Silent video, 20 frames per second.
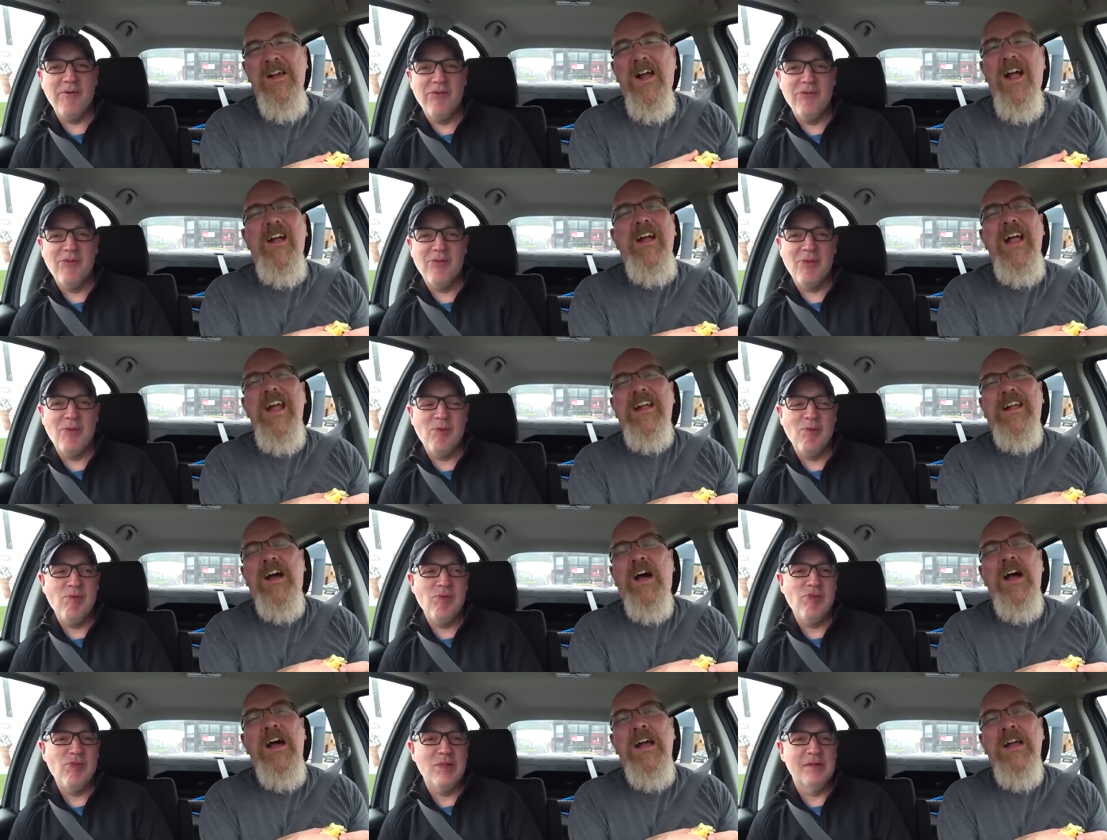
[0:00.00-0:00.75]
Speaker 1: Alright
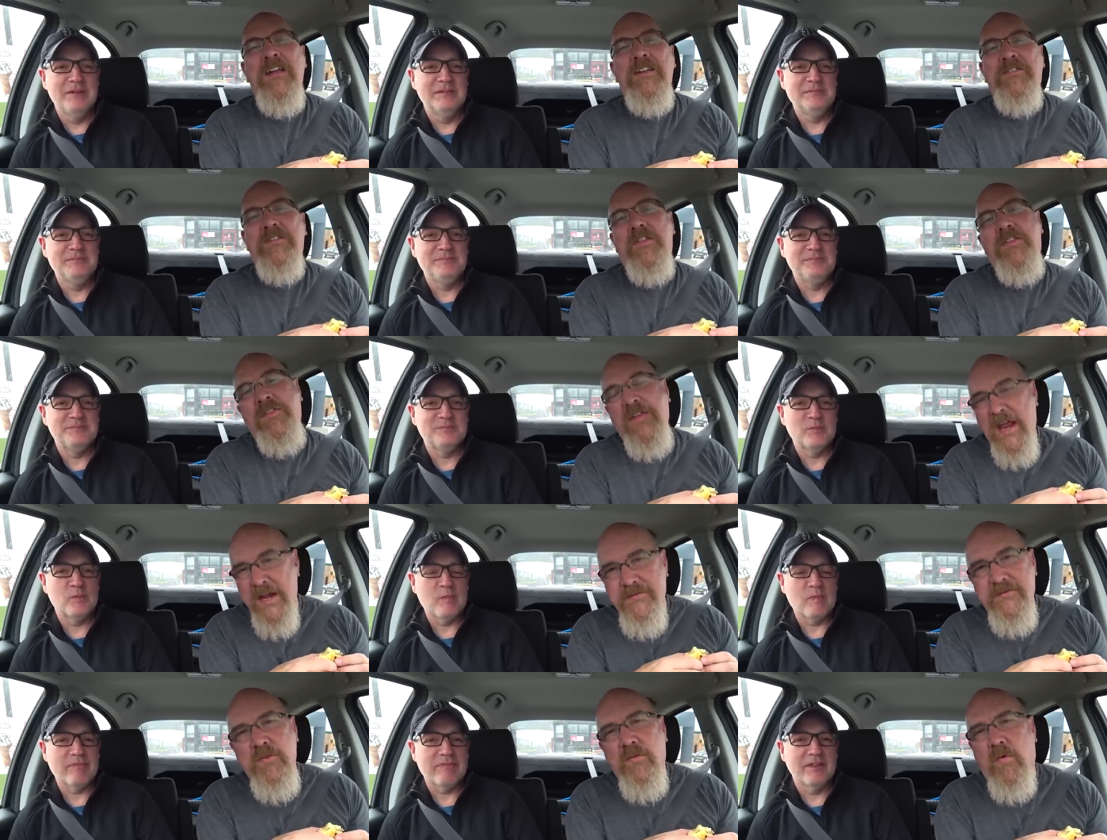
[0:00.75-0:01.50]
guys,
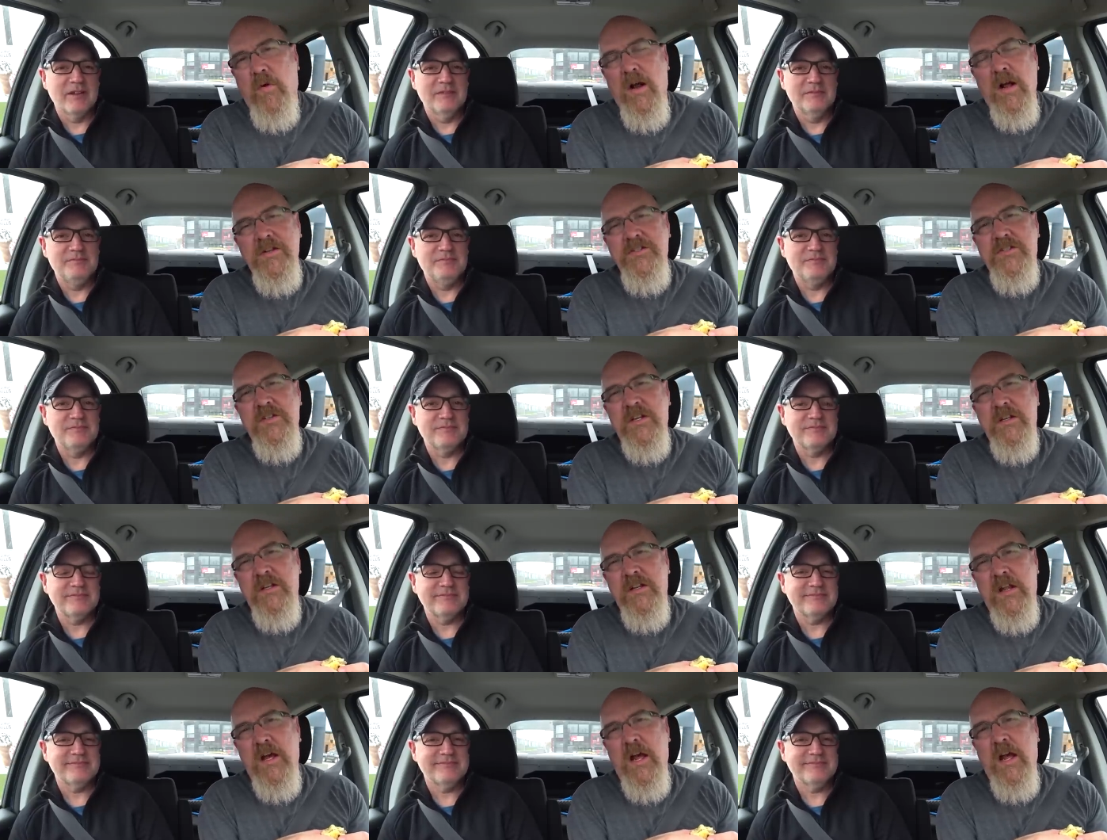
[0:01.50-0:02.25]
thanks for
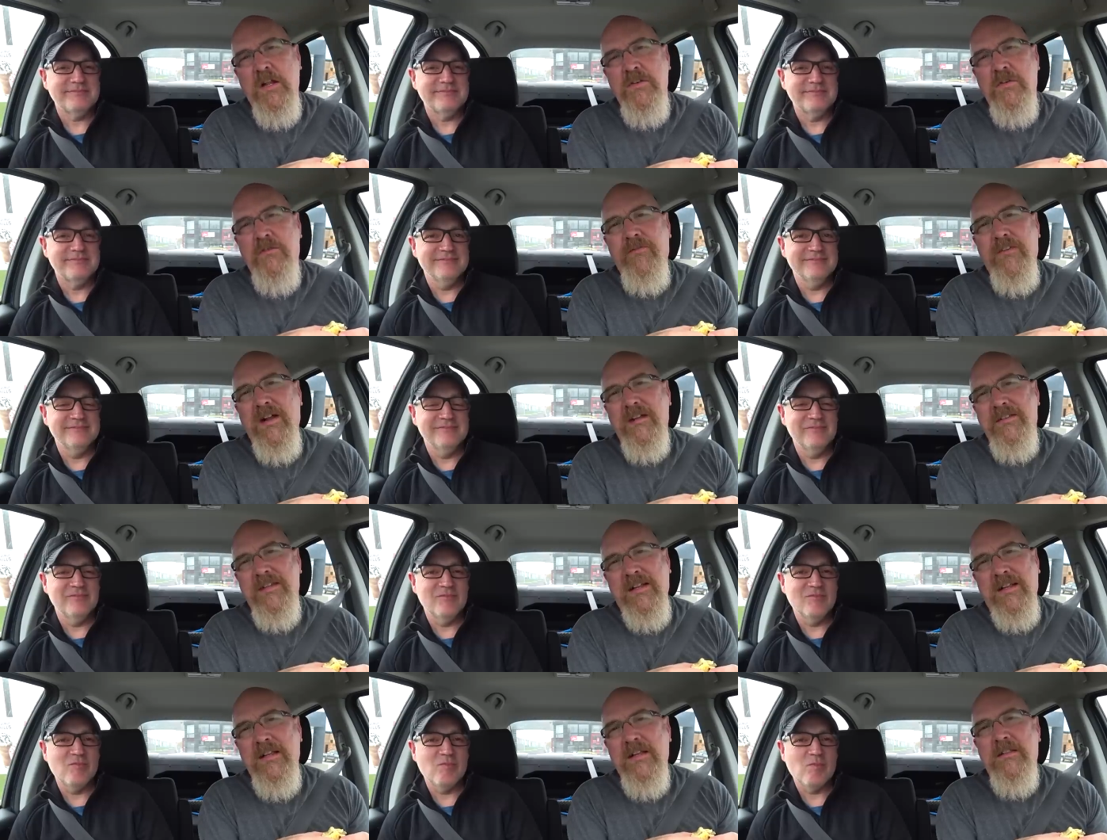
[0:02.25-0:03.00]
watching. Uh, don't
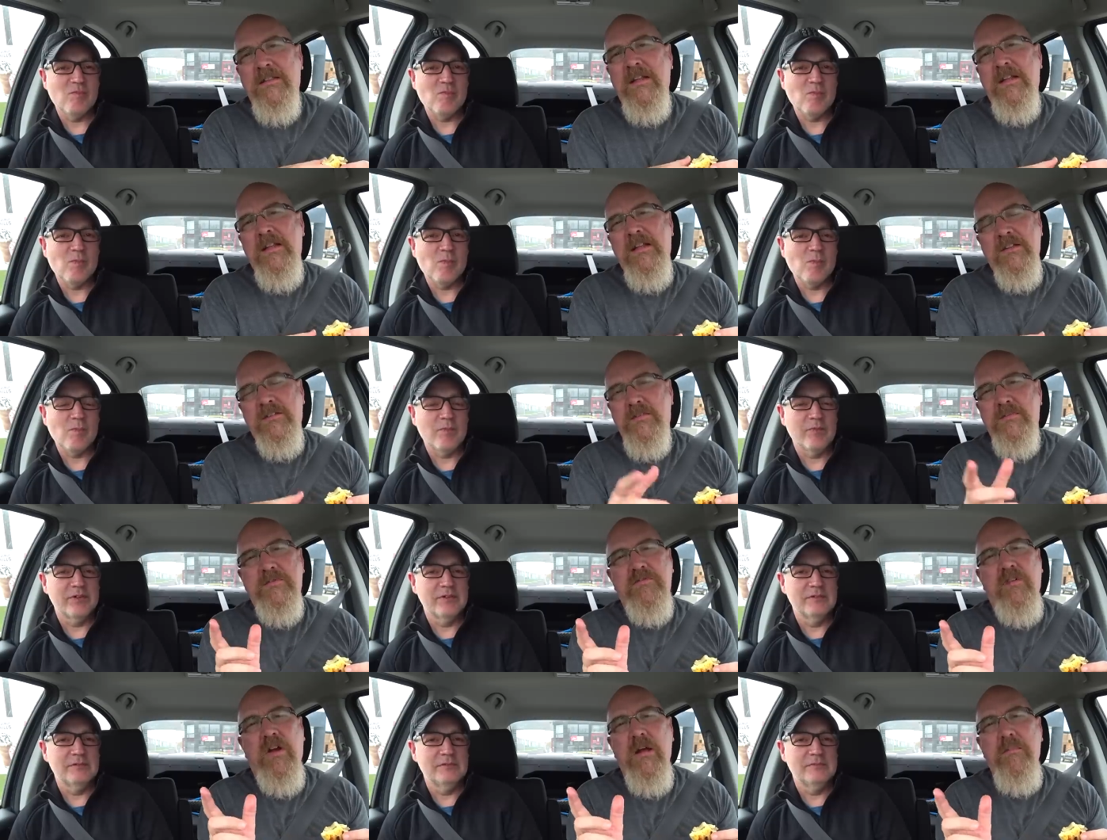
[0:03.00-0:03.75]
forget to click the
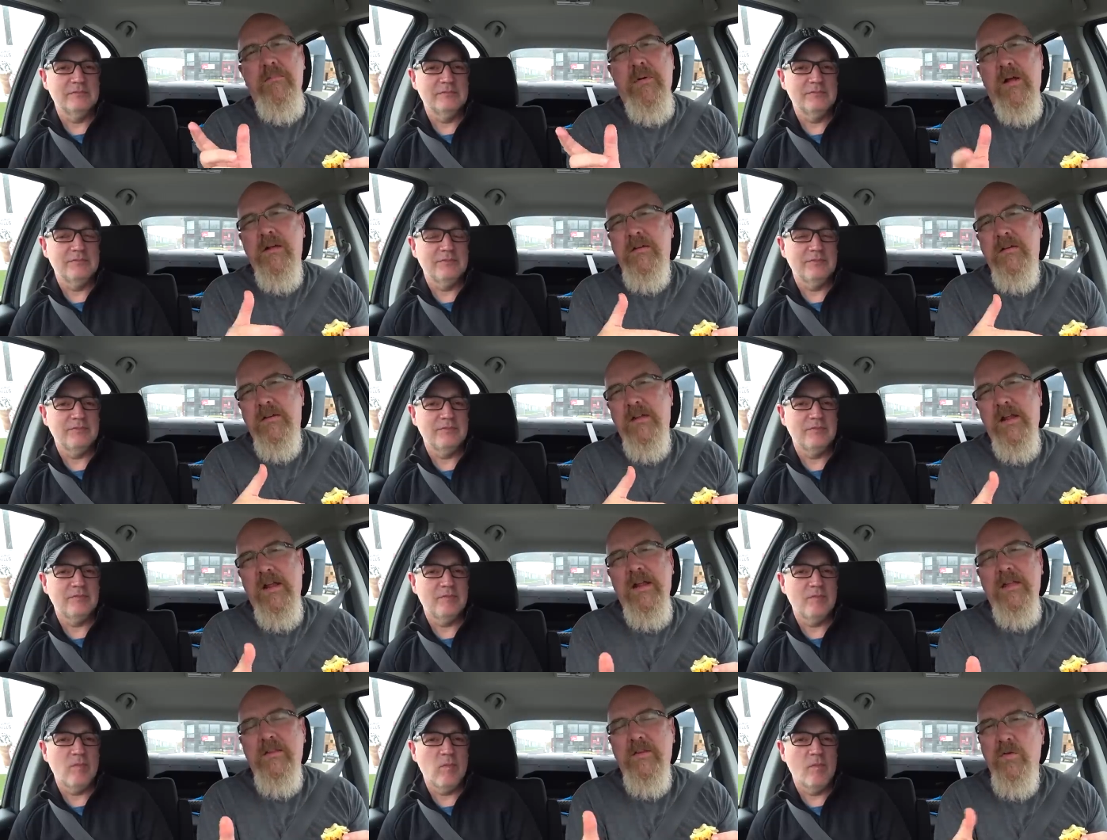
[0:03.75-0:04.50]
subscribe button
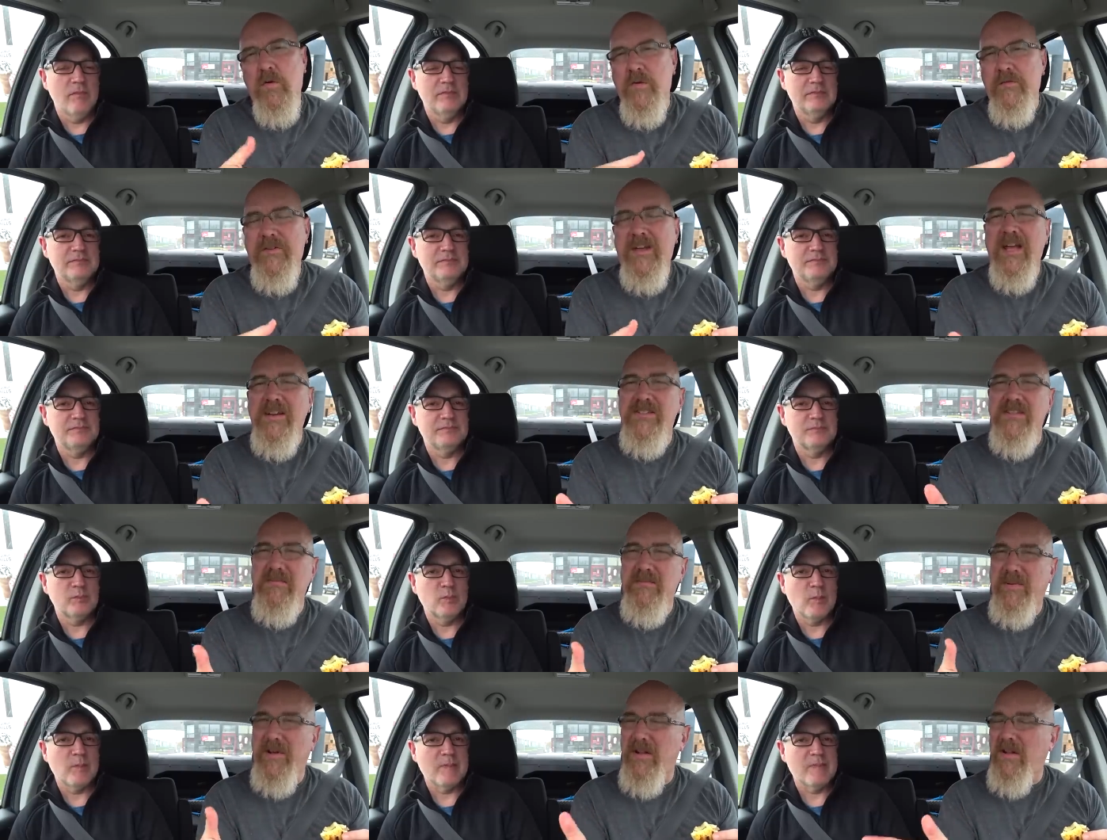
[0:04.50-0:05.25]
and the
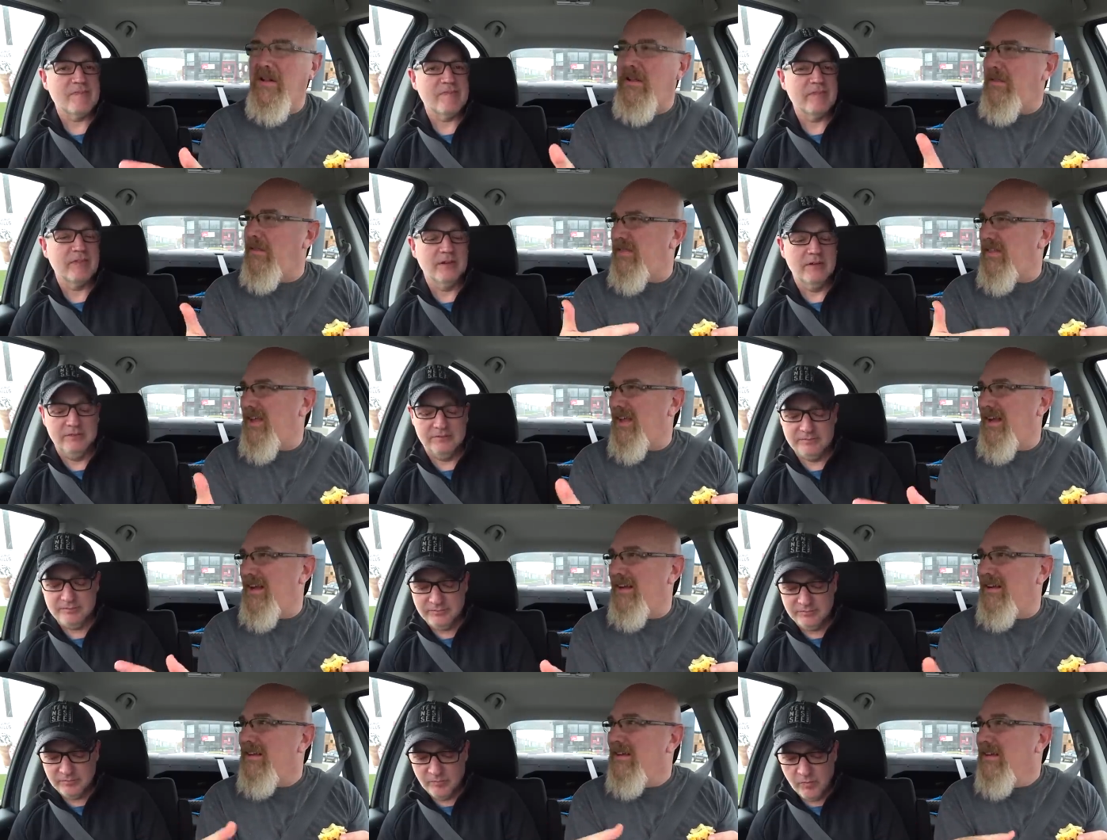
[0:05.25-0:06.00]
notification belly
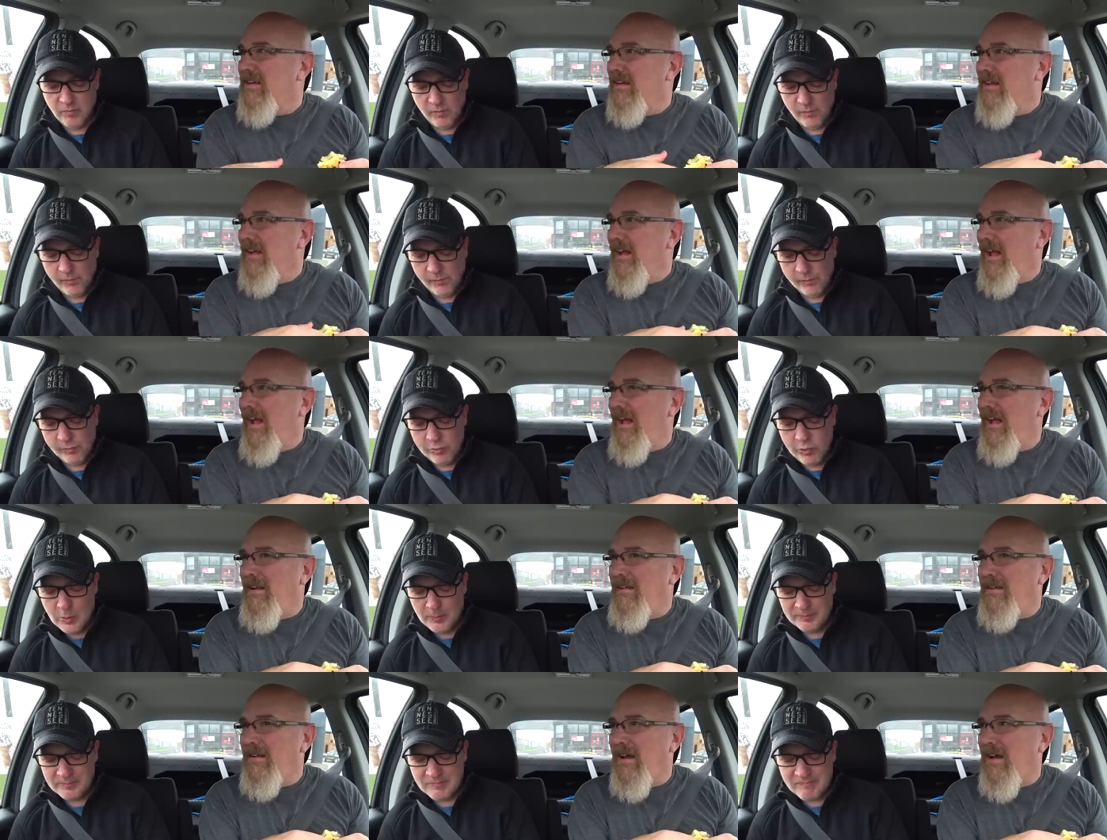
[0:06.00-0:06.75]
thing.
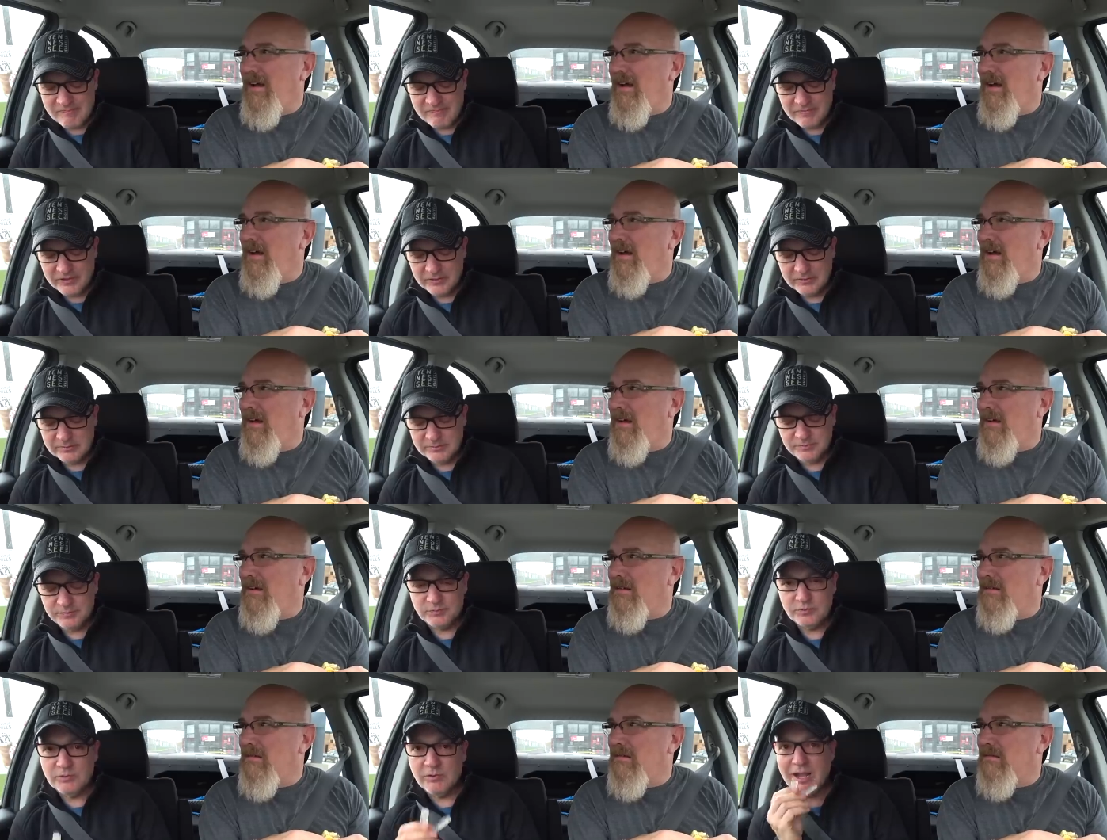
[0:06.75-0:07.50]
And uh,